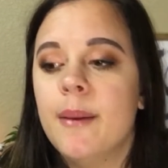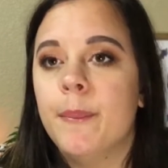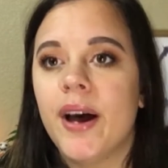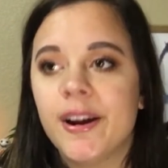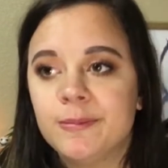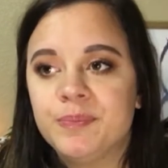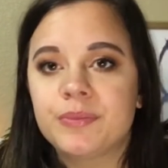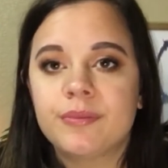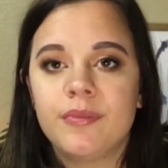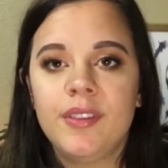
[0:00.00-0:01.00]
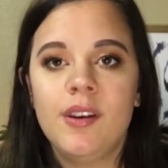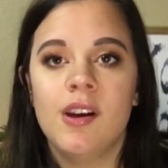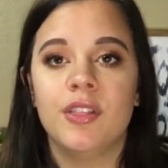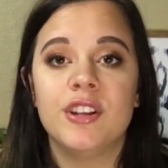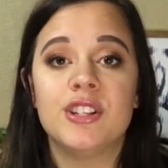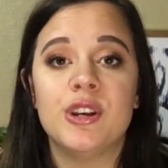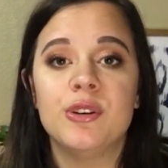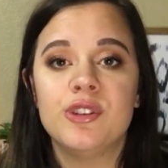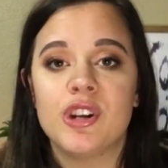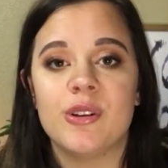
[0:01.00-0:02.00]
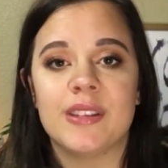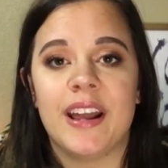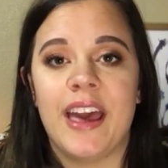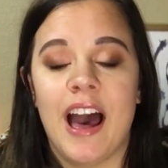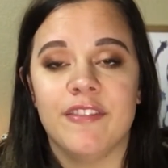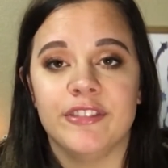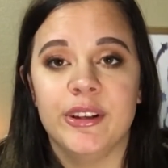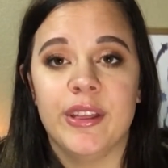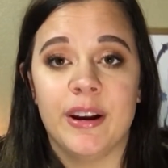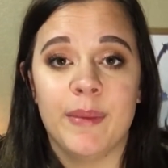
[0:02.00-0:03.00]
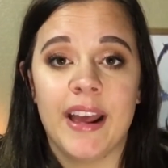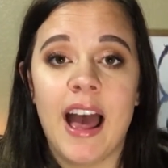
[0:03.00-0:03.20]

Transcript: But the 2 shows that I have for you that are my